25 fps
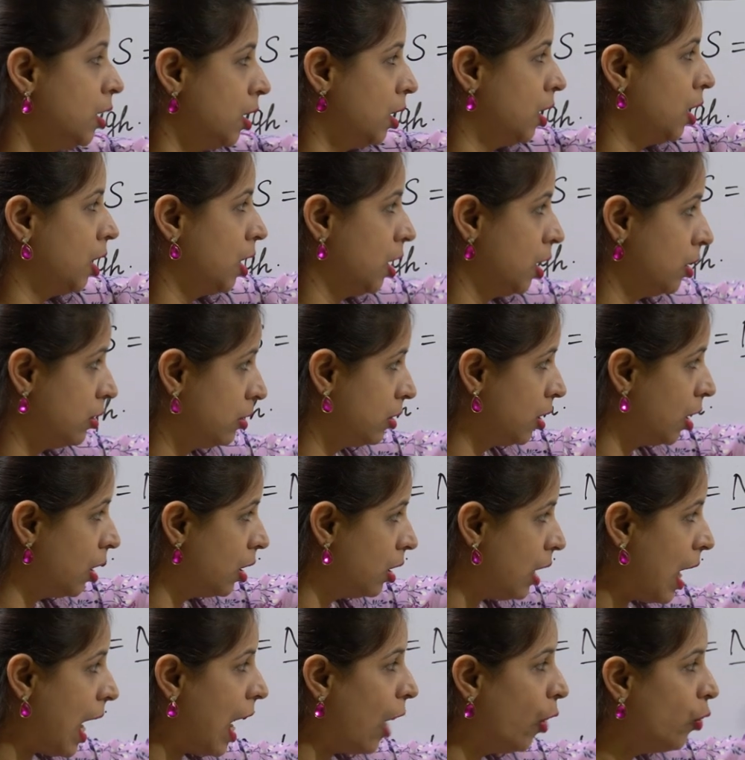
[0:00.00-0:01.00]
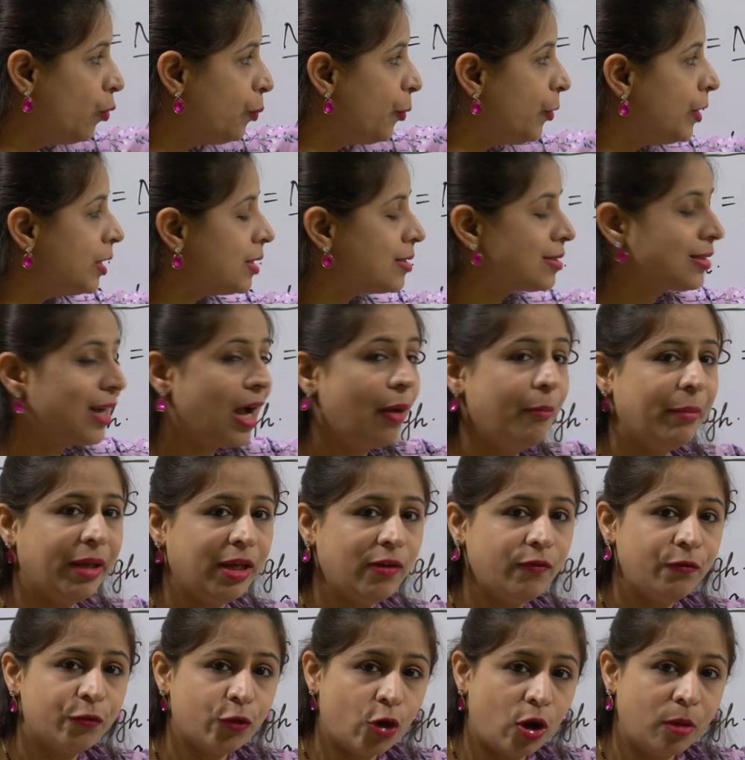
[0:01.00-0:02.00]
uh, the output is
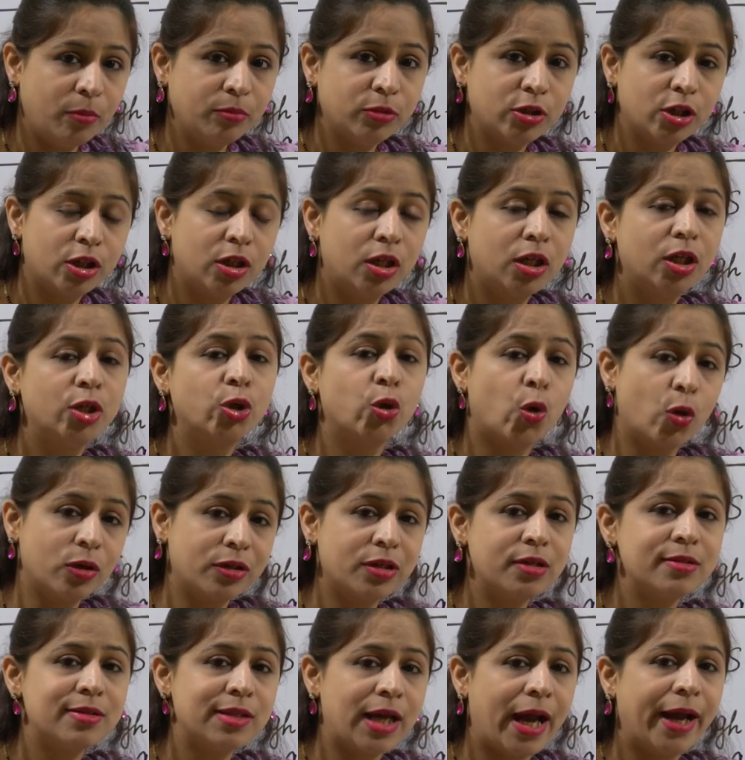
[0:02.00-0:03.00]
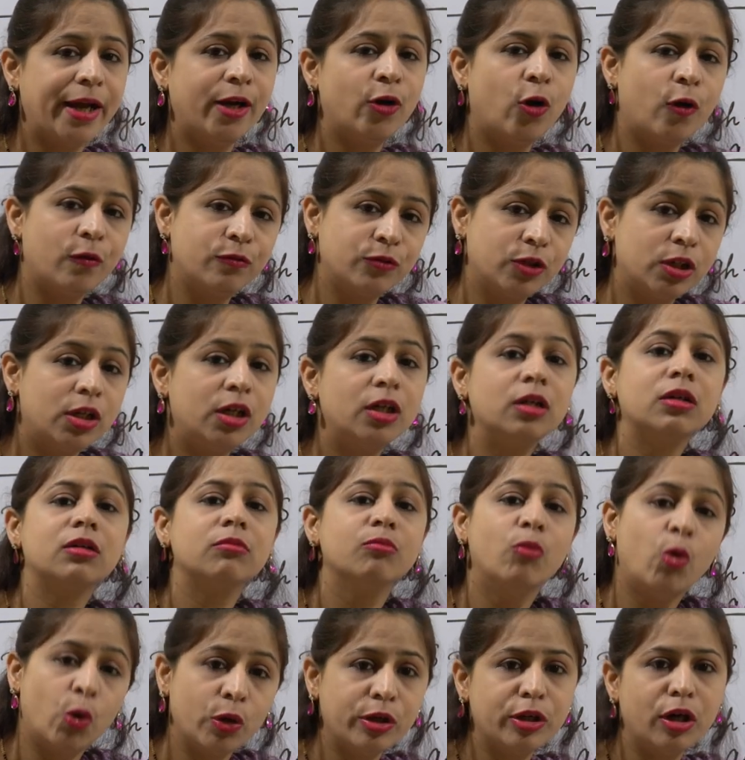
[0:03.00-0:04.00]
coming from the rotor side of the
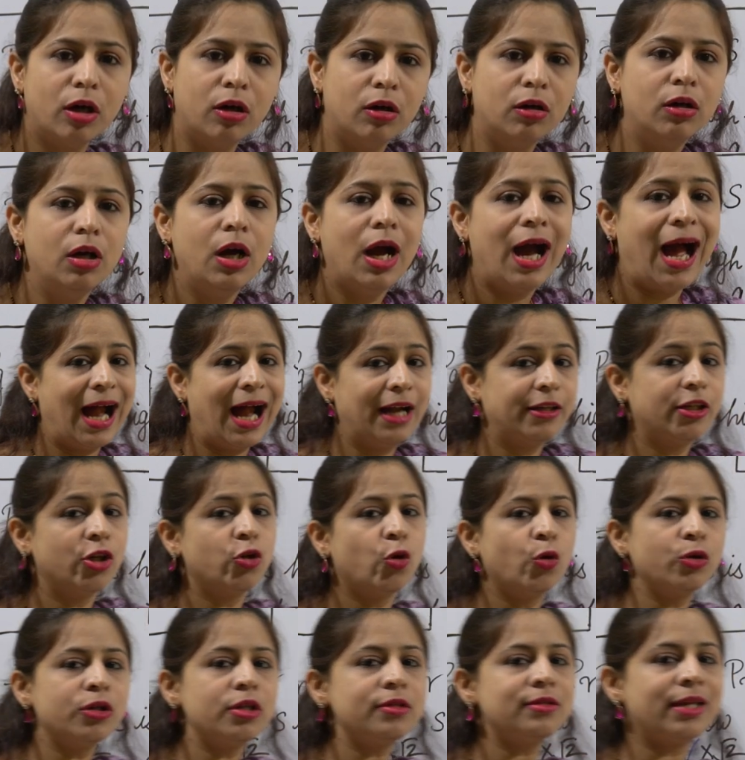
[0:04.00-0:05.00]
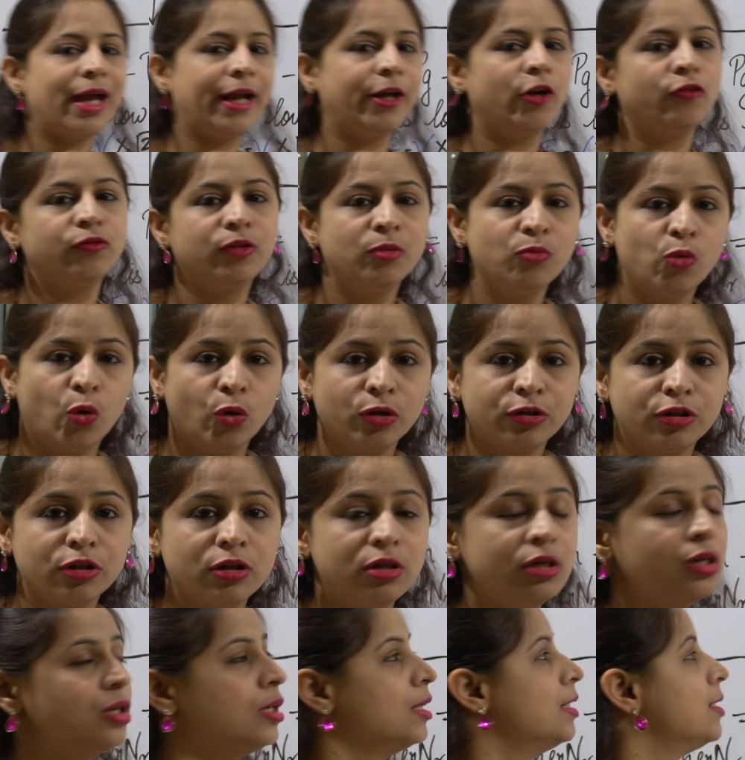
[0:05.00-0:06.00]
motor, and the rotor side of the
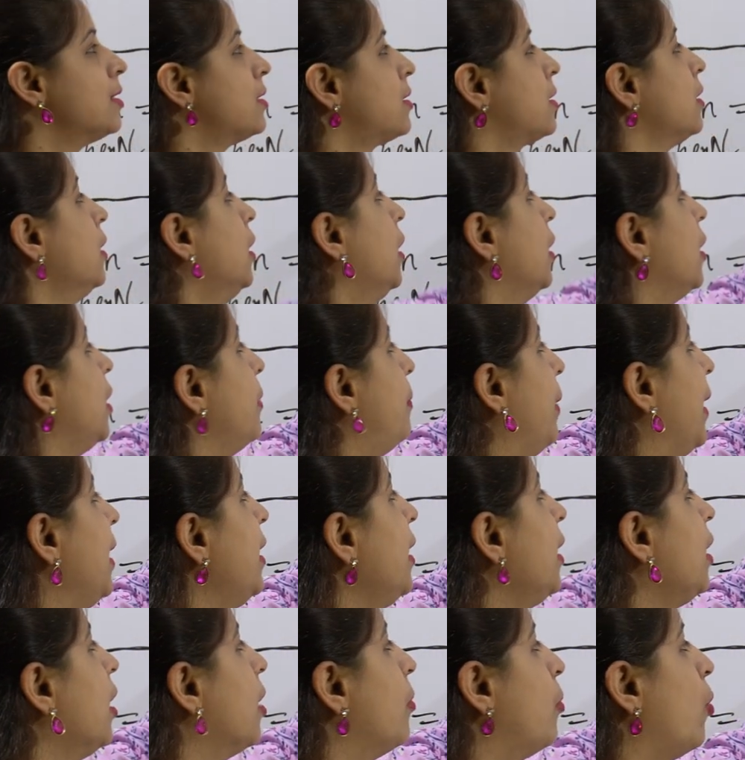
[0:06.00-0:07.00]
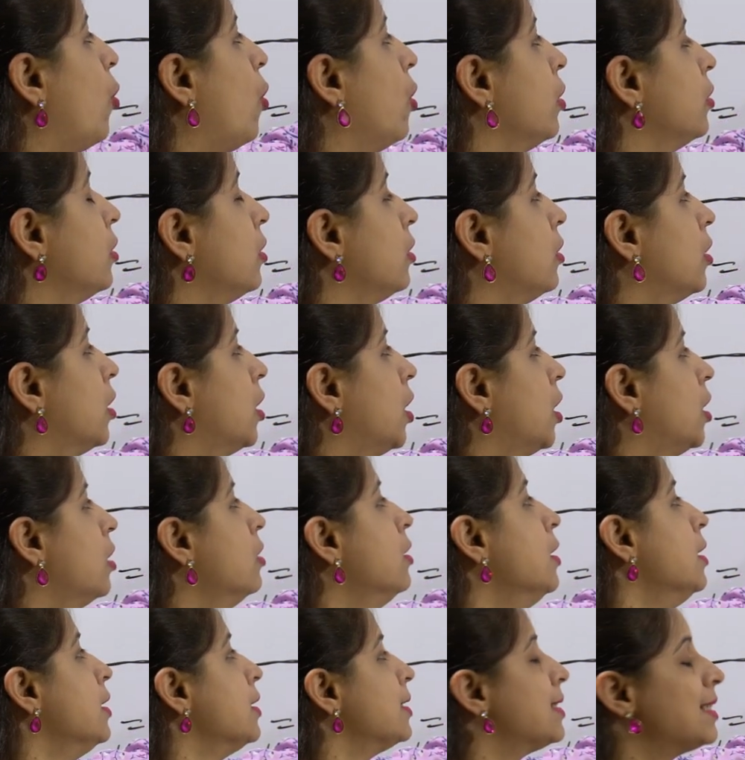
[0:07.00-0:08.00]
motor is depending upon the
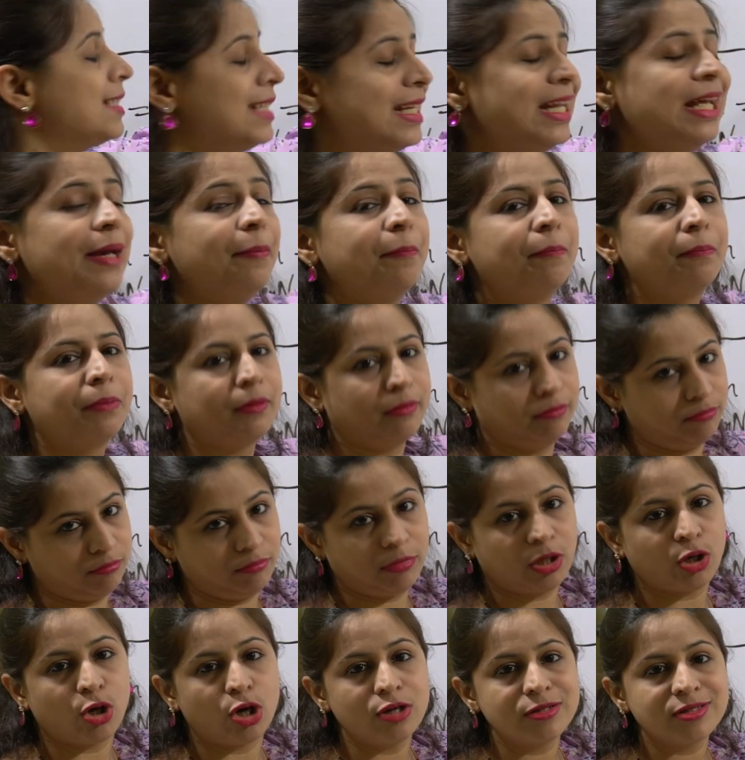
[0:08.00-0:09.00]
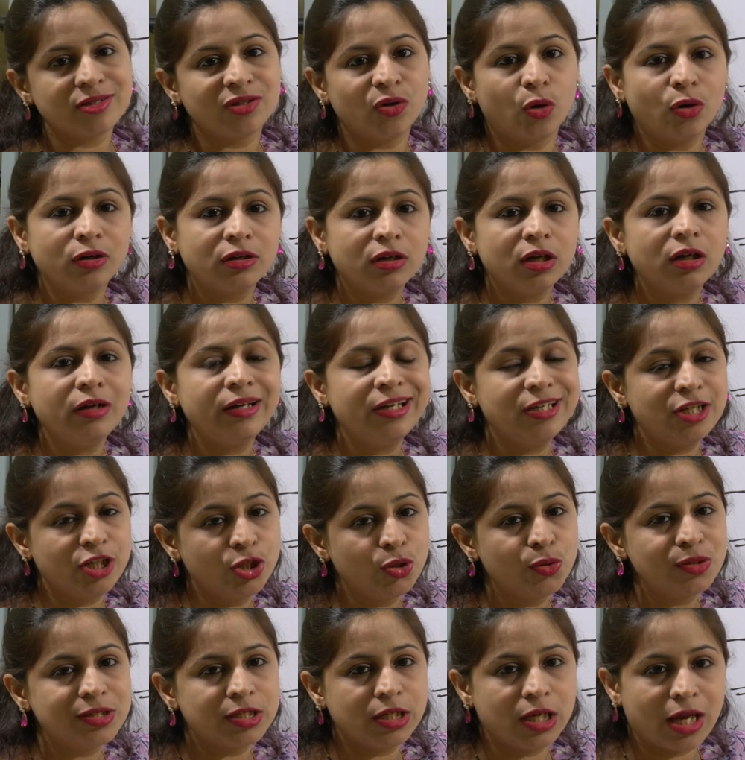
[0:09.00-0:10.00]
slip, because rotor
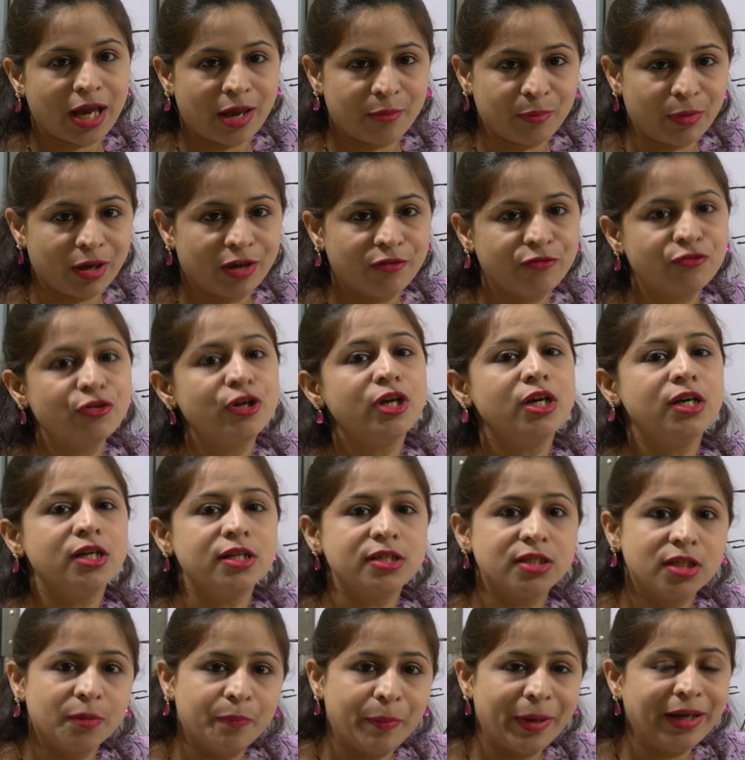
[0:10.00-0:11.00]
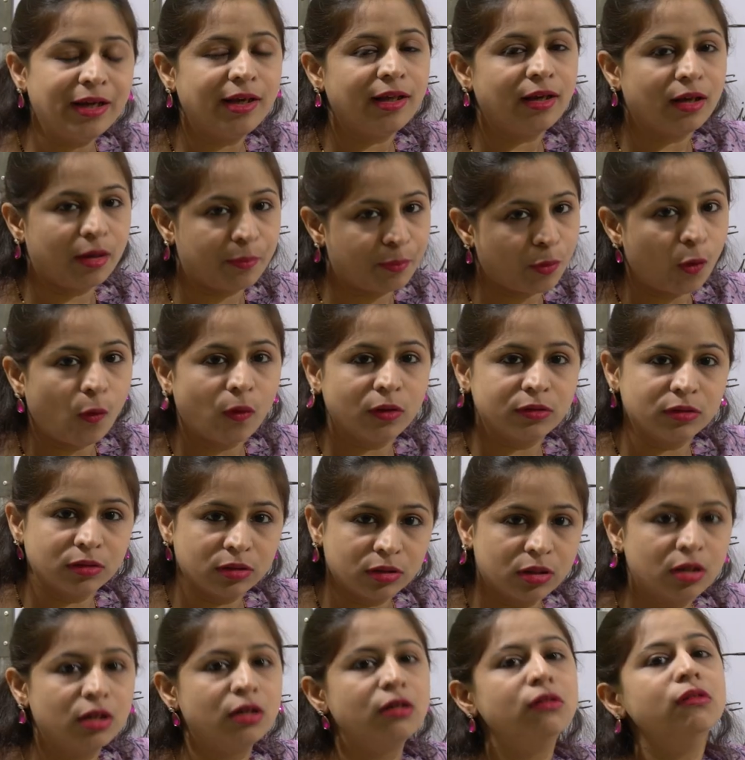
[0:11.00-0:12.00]
induced E M F is depending
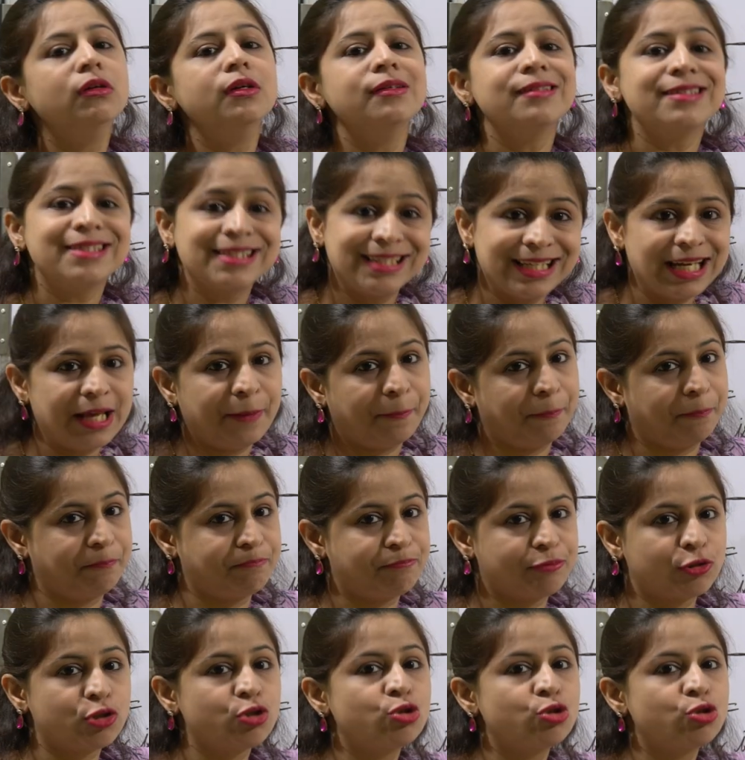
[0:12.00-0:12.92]
upon the slip.